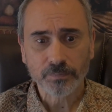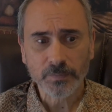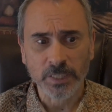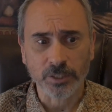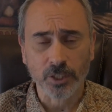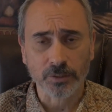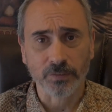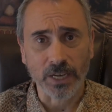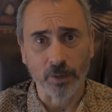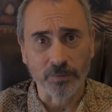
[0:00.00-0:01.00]
in terms of
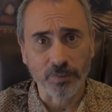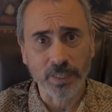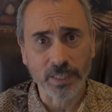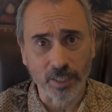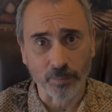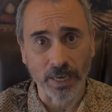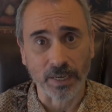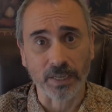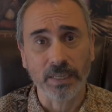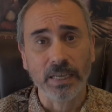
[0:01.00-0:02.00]
how I'm thinking about
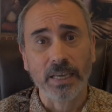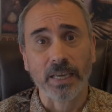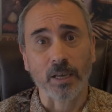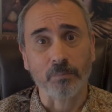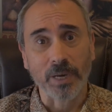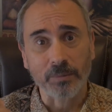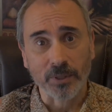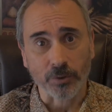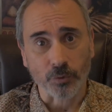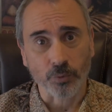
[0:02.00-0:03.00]
it. And I might be
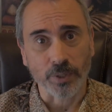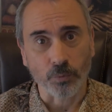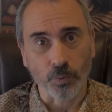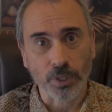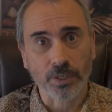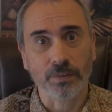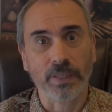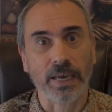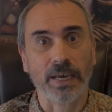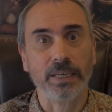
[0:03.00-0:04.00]
able to rework
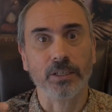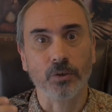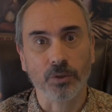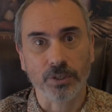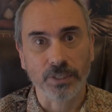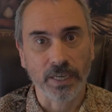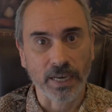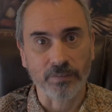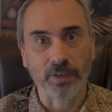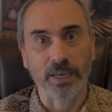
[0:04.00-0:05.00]
that in order to
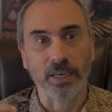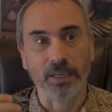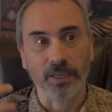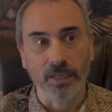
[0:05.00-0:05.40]
have a